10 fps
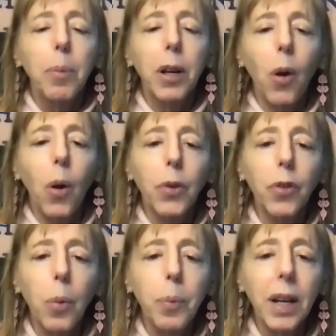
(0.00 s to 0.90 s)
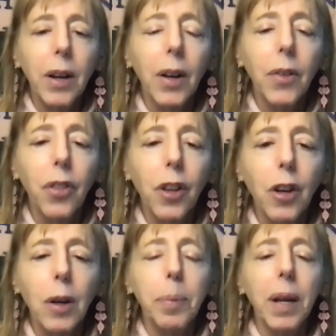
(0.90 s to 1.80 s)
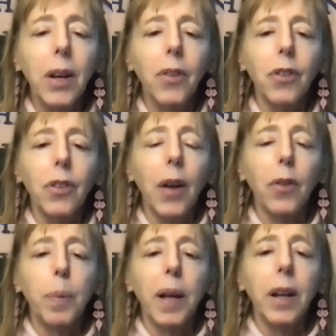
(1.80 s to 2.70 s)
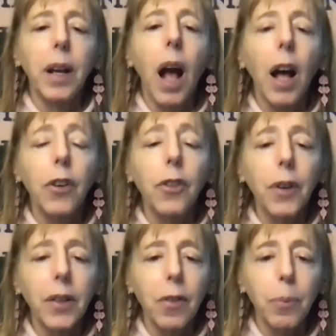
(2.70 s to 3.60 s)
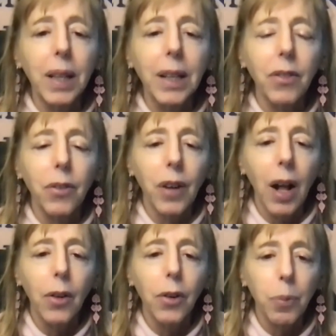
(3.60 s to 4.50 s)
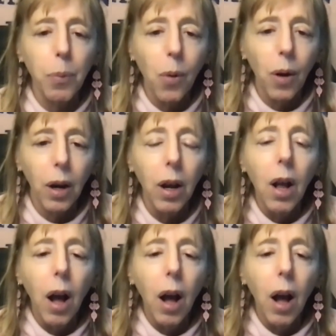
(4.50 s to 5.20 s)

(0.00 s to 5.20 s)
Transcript: but also because the Europeans are now spending hundreds of billions of dollars more